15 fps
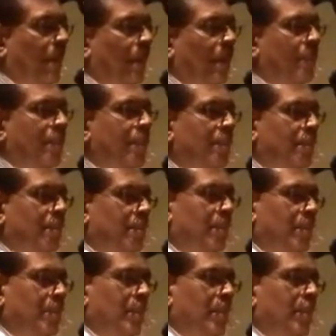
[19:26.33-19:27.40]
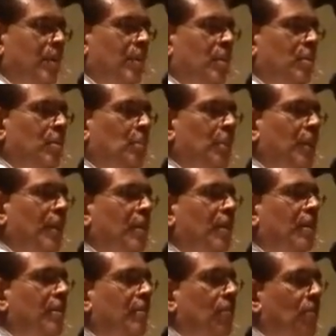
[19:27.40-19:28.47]
And this we are
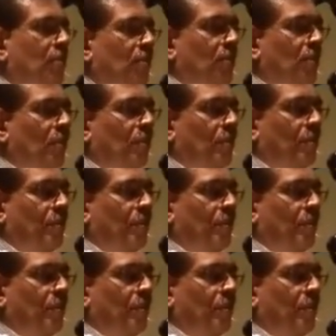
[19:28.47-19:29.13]
grateful for,